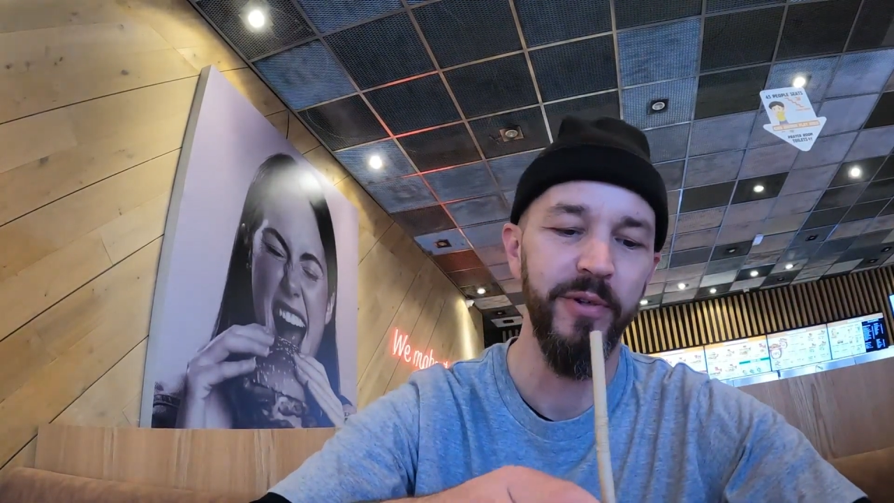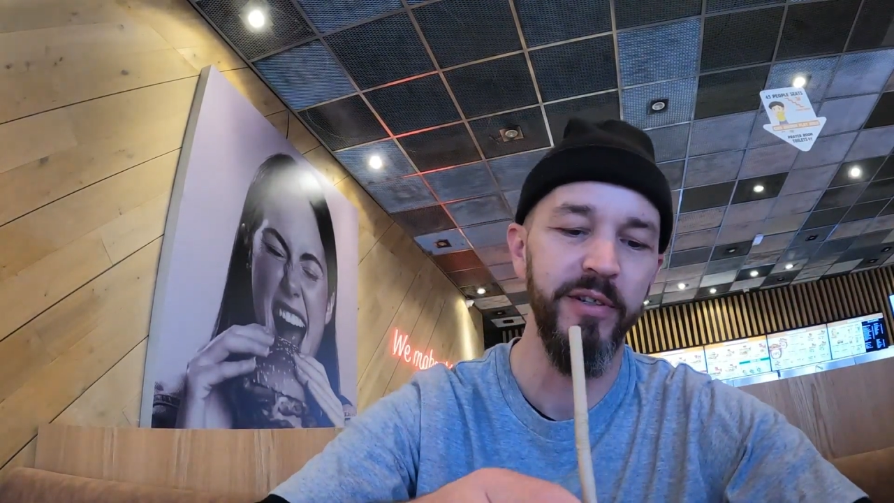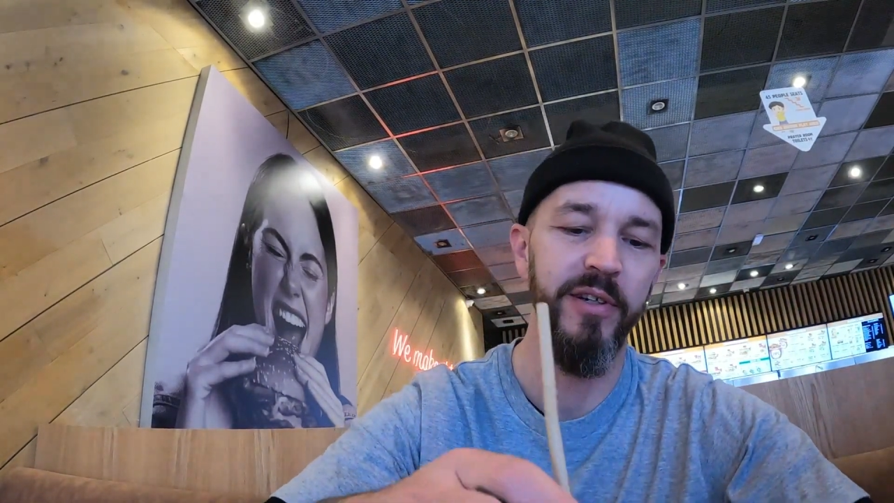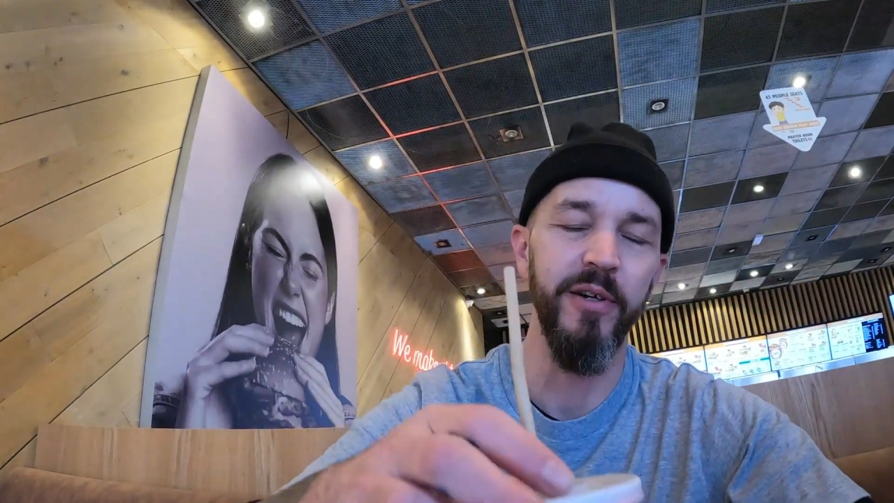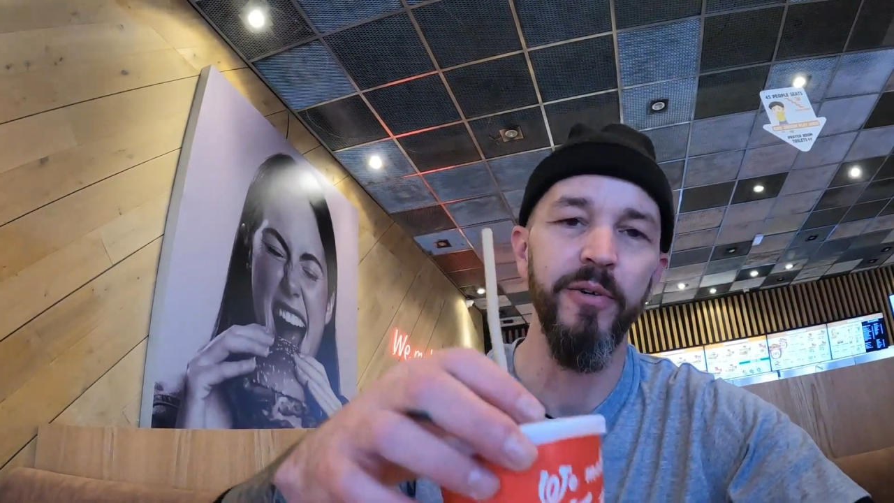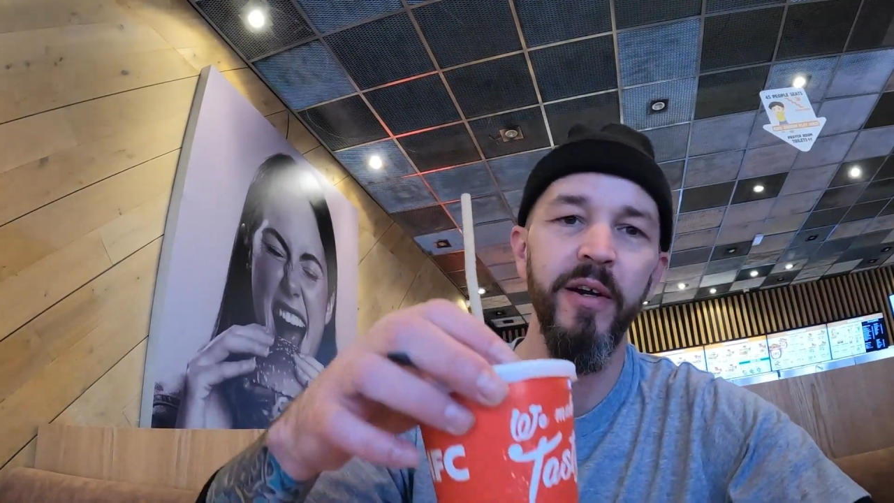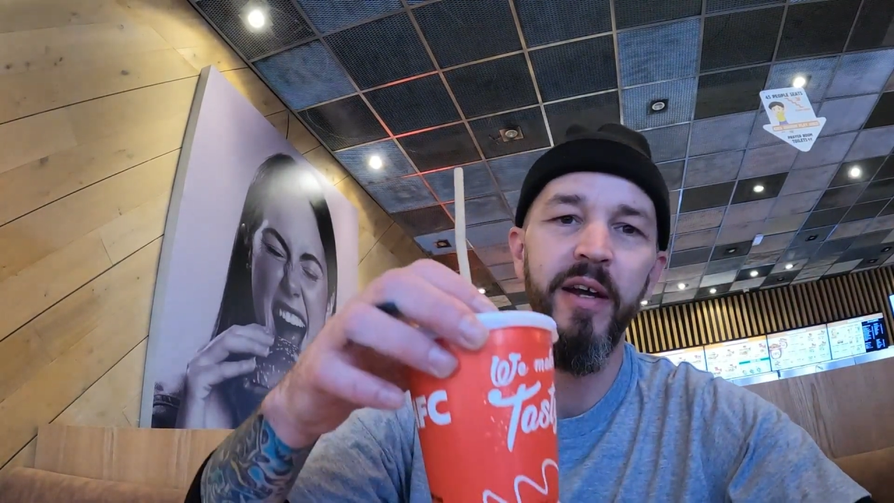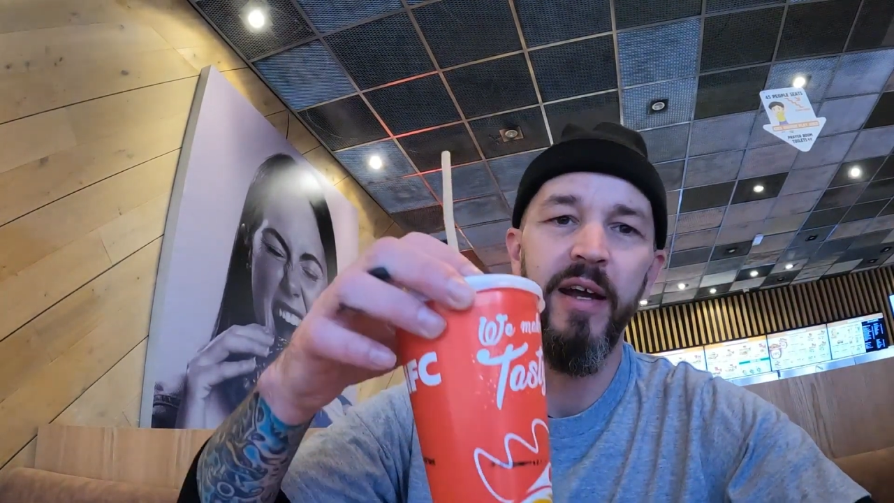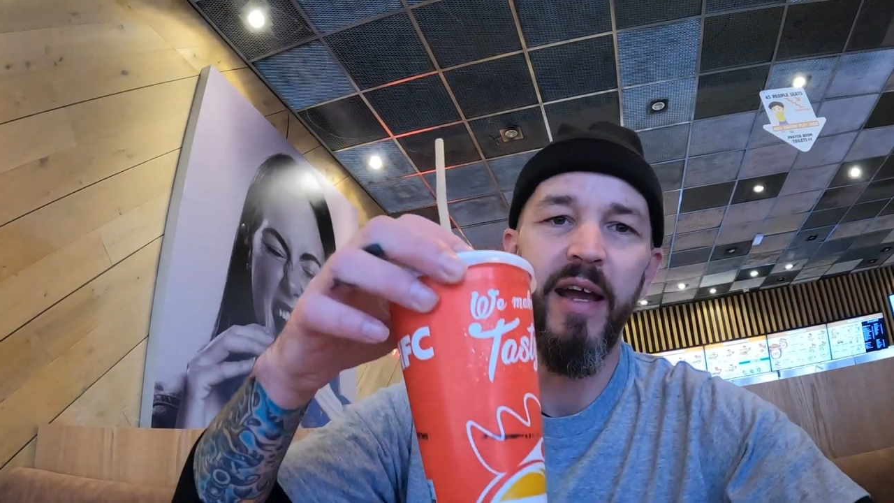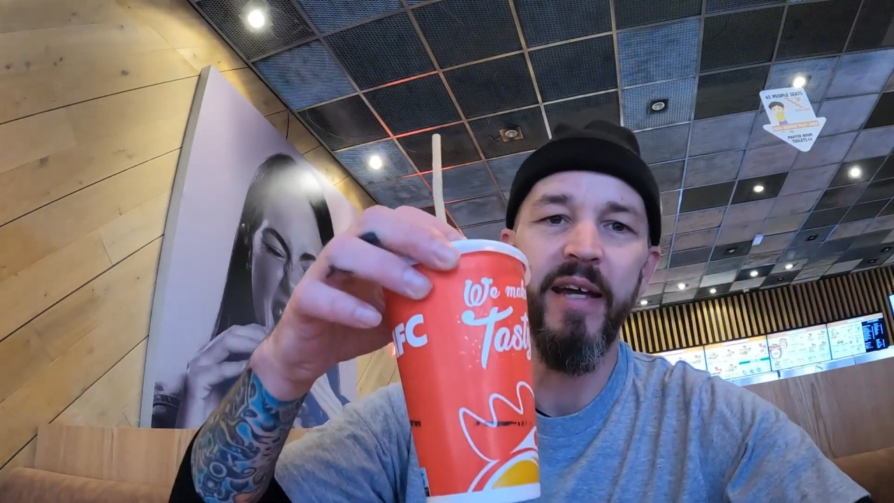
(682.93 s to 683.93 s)
and you know,
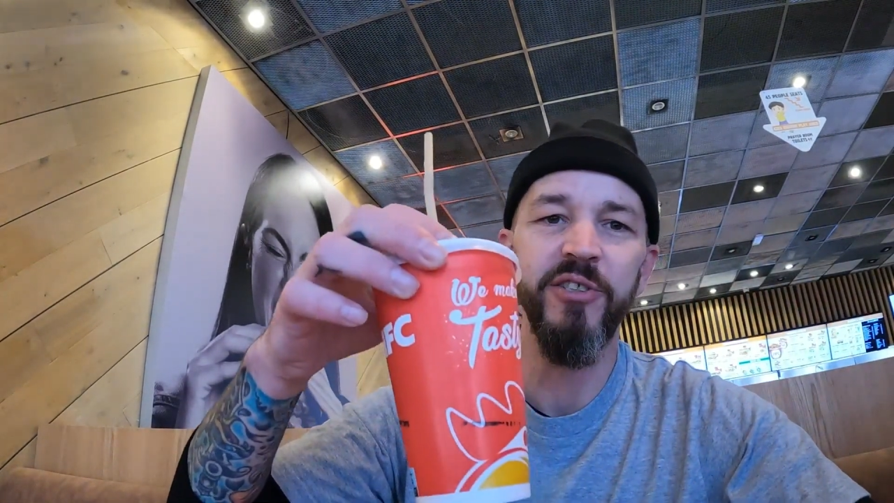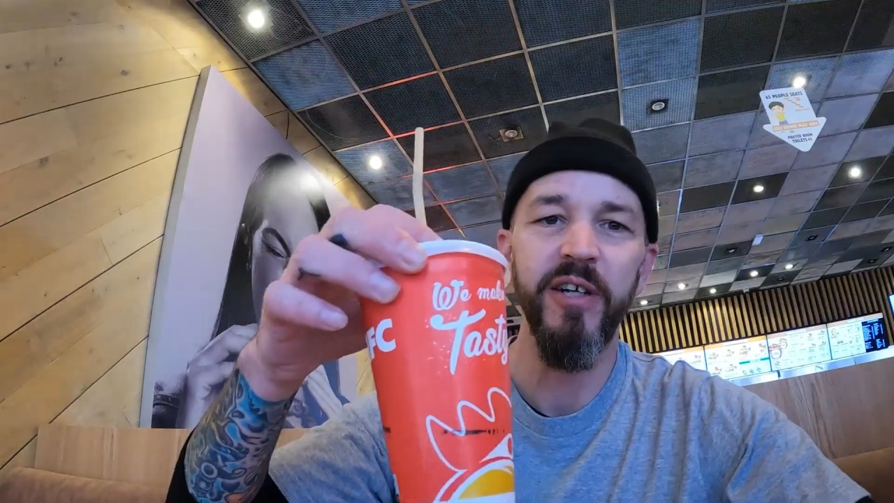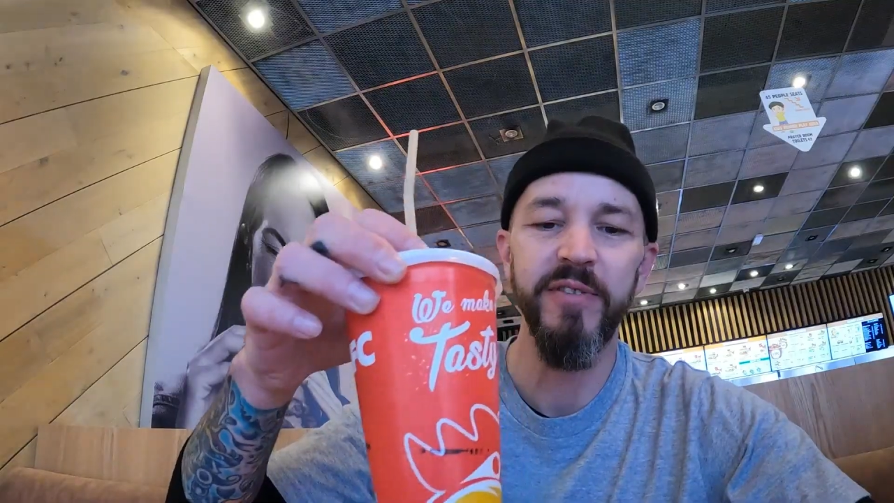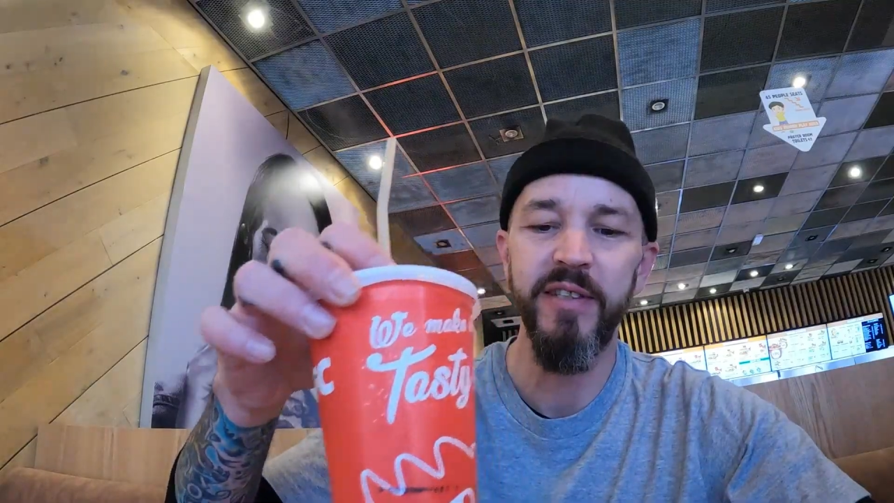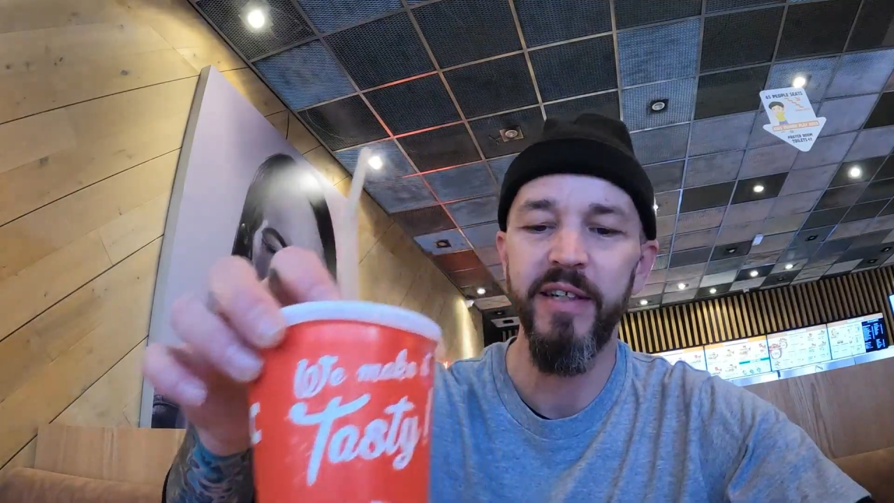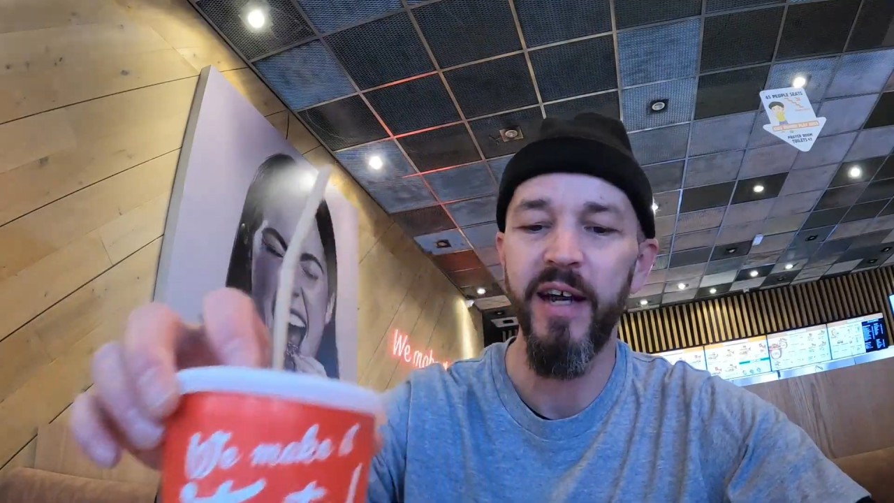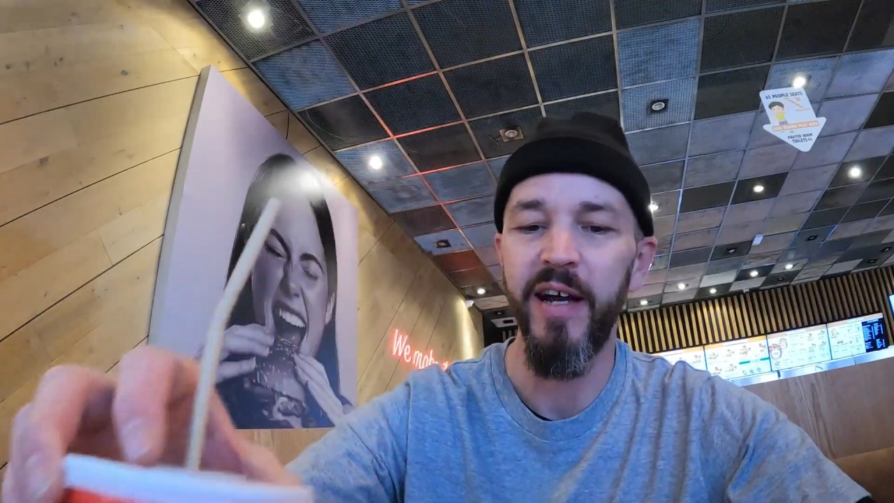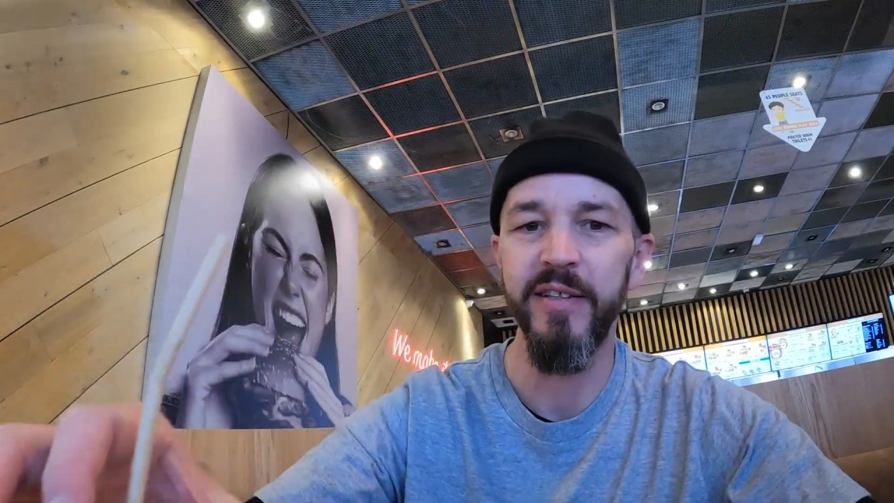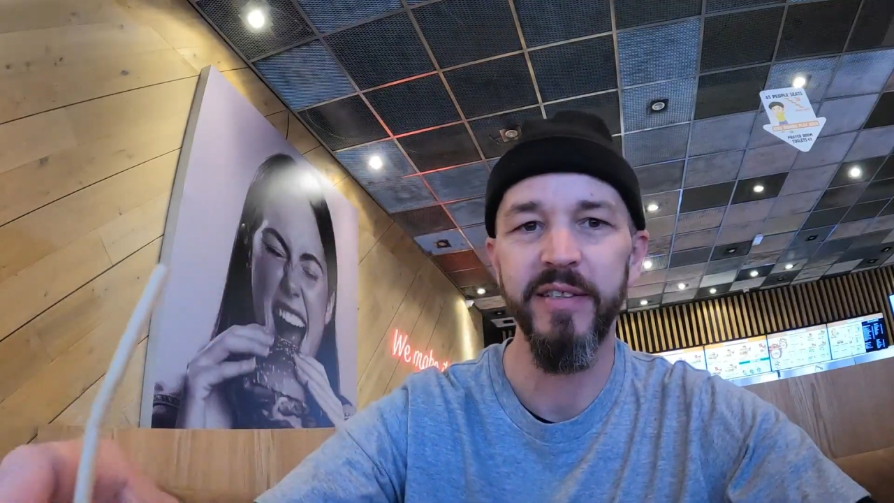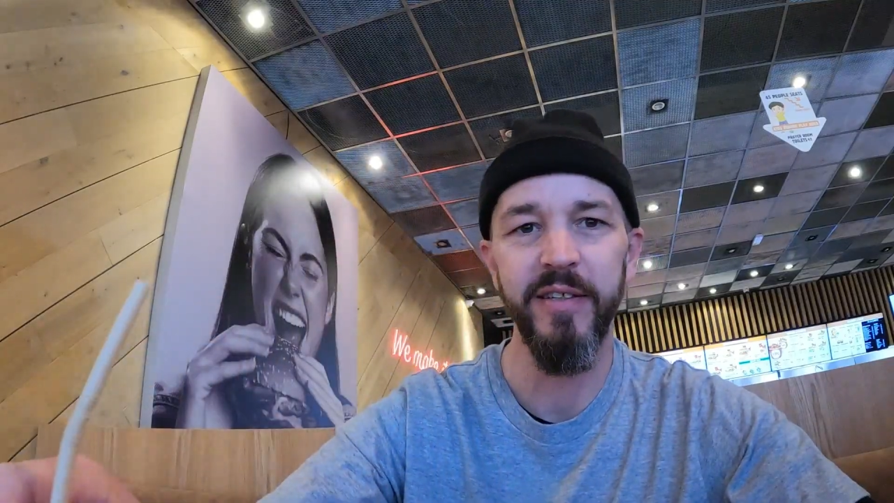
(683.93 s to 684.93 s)
H F C
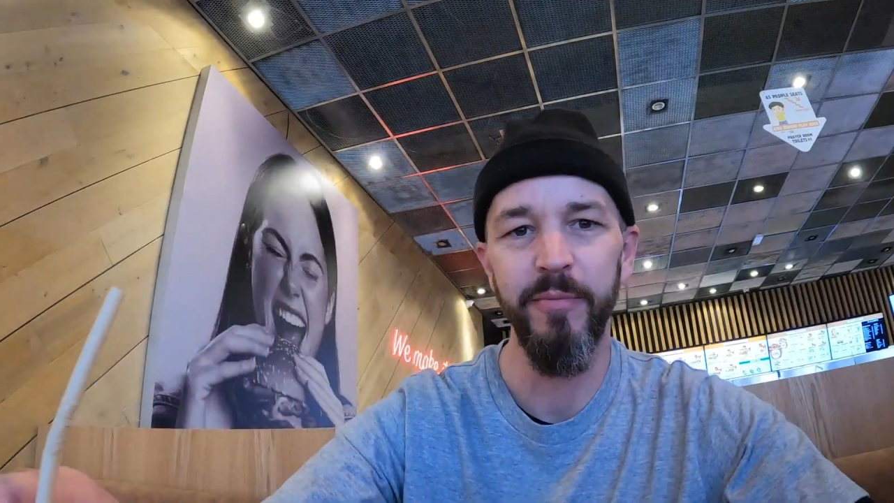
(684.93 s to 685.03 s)
guys.